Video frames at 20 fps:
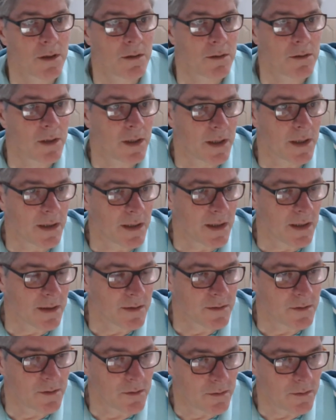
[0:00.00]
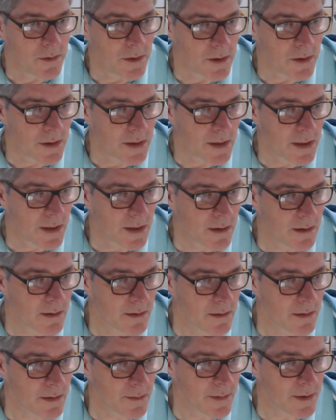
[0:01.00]
Okay, that's not working.
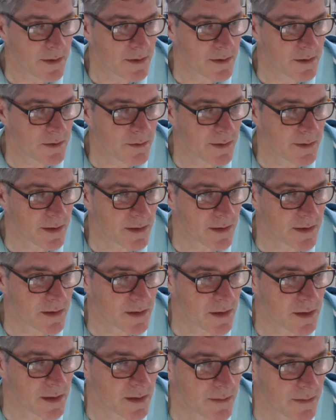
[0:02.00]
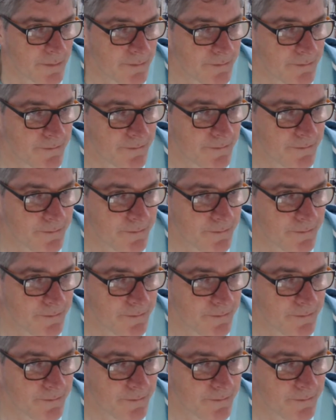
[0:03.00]
Let me just switch um,